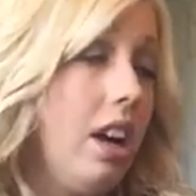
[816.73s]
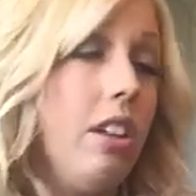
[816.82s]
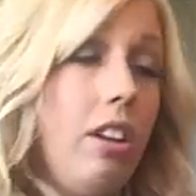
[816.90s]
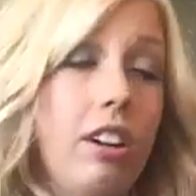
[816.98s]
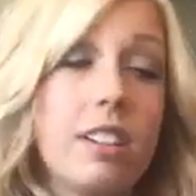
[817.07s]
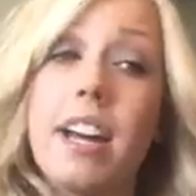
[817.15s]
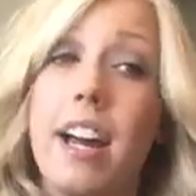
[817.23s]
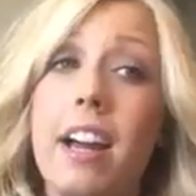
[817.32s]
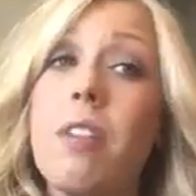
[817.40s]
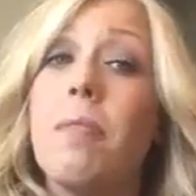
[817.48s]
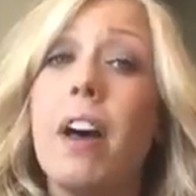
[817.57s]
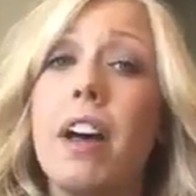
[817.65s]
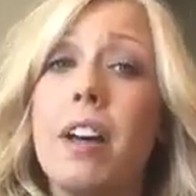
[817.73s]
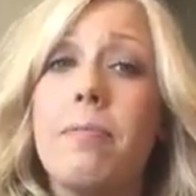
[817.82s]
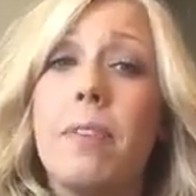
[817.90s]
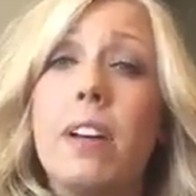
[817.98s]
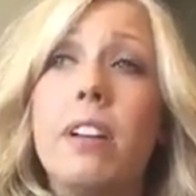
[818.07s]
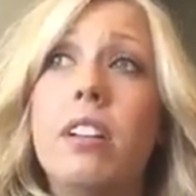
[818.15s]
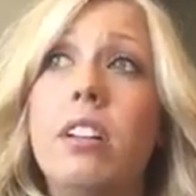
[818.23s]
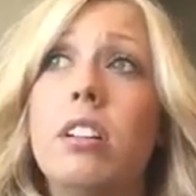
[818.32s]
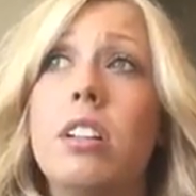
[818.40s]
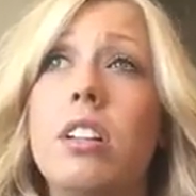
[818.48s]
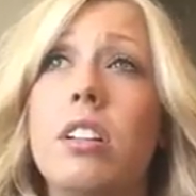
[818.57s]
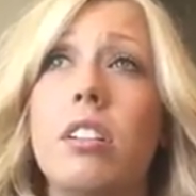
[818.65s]
a long time. And
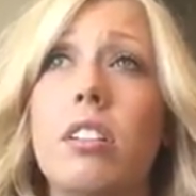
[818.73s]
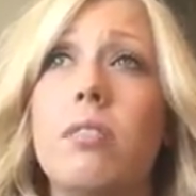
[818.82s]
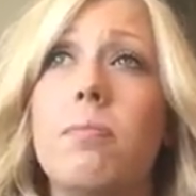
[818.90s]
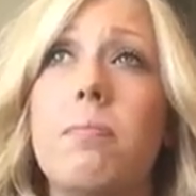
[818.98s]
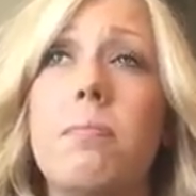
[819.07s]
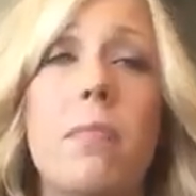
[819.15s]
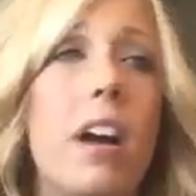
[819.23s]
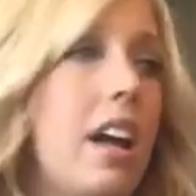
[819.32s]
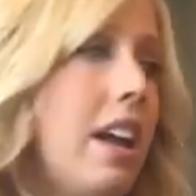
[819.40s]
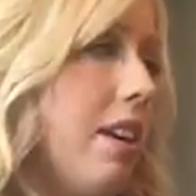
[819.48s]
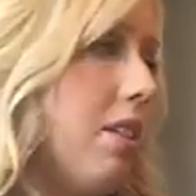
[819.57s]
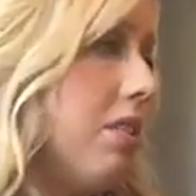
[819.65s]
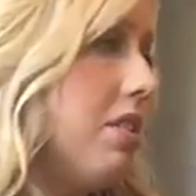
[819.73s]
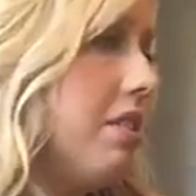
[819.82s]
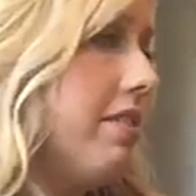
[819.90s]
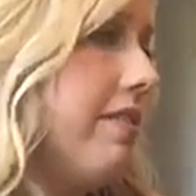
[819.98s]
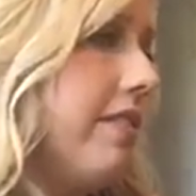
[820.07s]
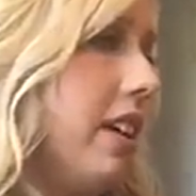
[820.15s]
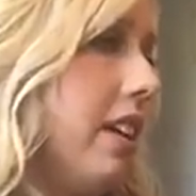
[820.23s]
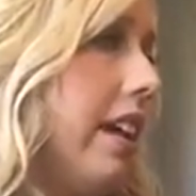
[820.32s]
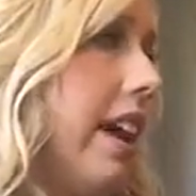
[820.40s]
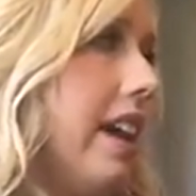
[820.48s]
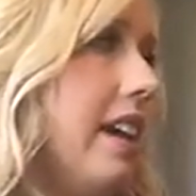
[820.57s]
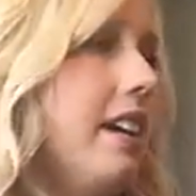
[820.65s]
I also feel
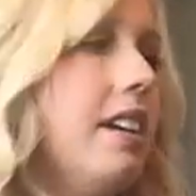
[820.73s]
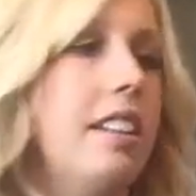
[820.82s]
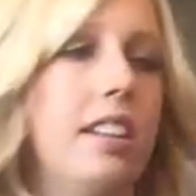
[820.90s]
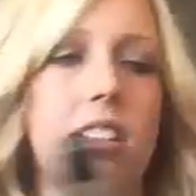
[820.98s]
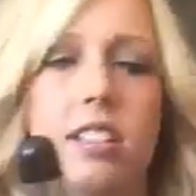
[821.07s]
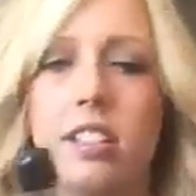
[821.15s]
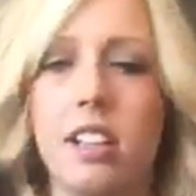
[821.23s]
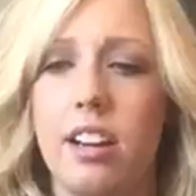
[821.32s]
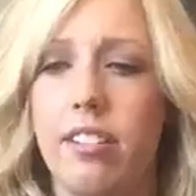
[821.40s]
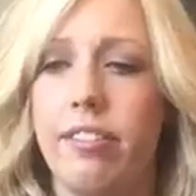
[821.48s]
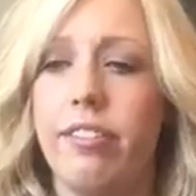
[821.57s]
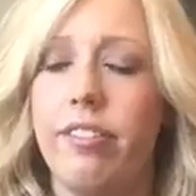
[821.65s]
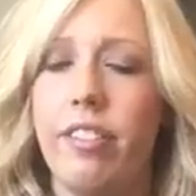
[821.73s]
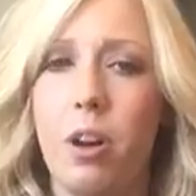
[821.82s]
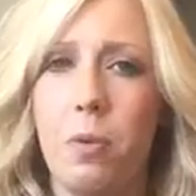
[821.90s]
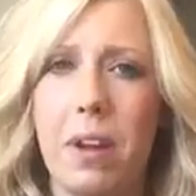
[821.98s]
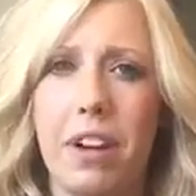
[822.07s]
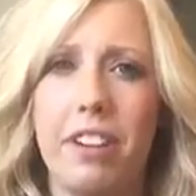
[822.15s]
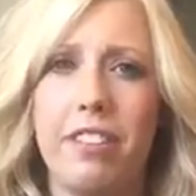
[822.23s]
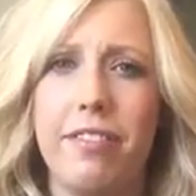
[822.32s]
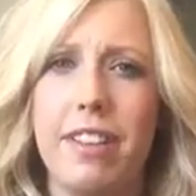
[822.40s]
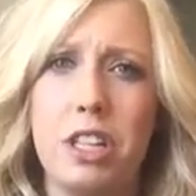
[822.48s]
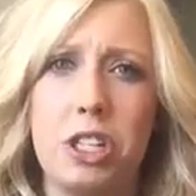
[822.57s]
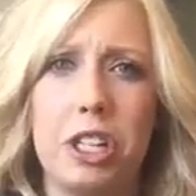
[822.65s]
like this is kind of a weird
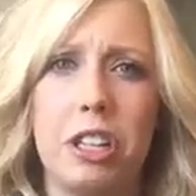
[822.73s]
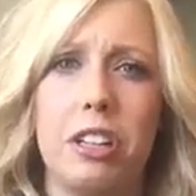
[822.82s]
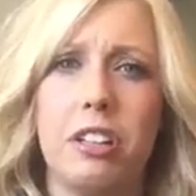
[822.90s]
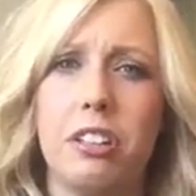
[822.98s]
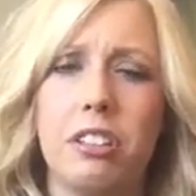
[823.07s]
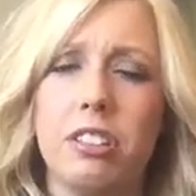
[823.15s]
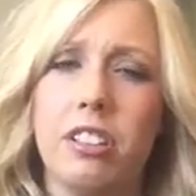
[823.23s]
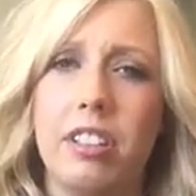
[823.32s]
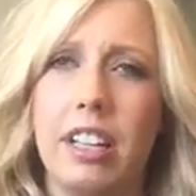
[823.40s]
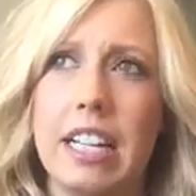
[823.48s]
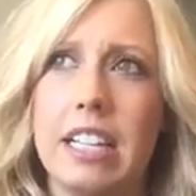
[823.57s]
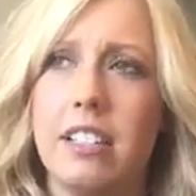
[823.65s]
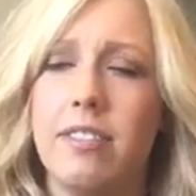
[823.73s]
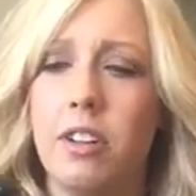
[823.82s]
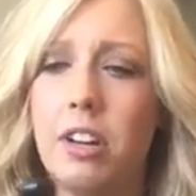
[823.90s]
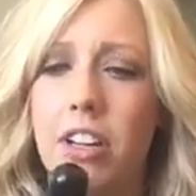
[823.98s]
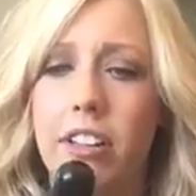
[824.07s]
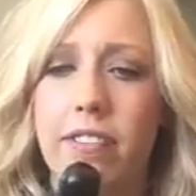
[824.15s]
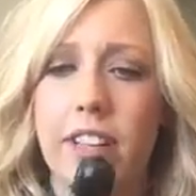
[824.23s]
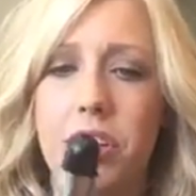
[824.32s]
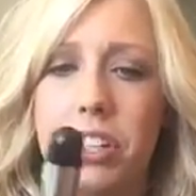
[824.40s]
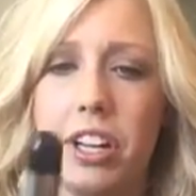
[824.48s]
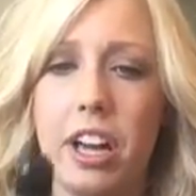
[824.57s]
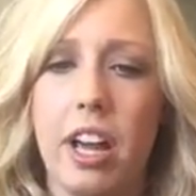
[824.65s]
feature, I guess if you call it a
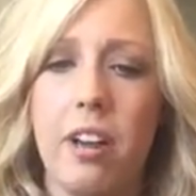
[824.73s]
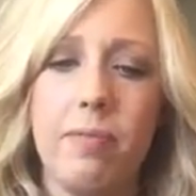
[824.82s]
feature,